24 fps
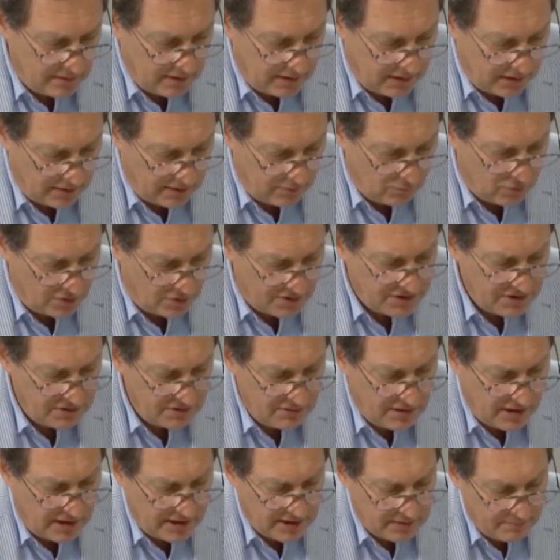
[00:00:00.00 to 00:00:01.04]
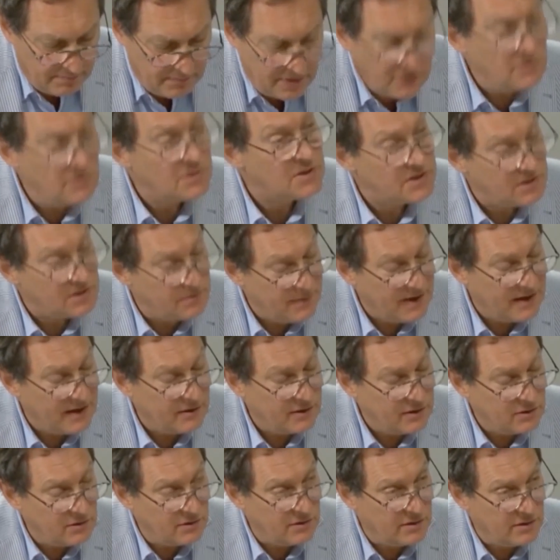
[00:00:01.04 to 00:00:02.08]
What do you like most
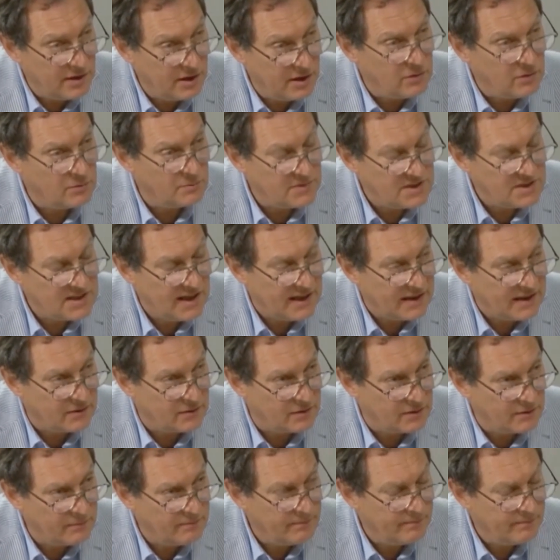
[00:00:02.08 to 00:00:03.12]
about your hometown?